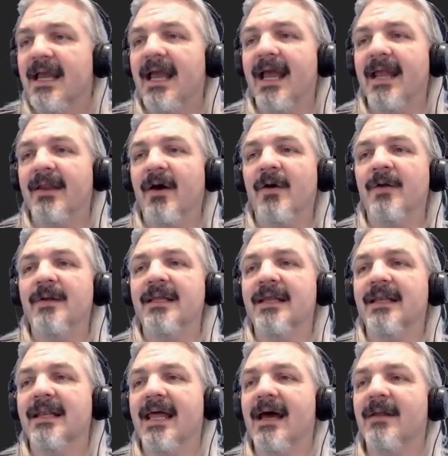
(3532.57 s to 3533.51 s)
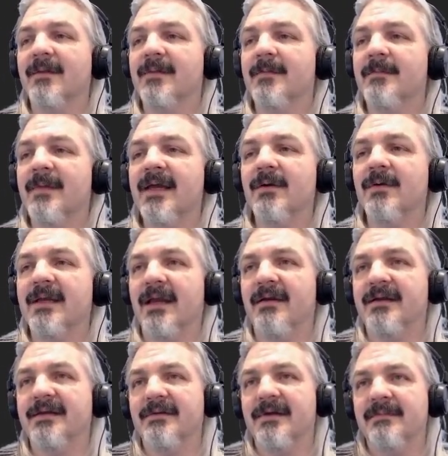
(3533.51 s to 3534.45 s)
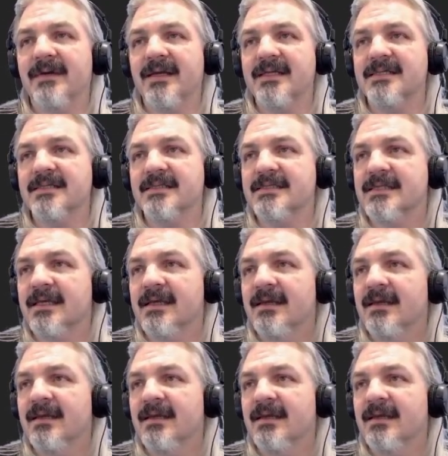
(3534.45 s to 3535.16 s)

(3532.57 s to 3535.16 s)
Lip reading: and only allowed the male character animations.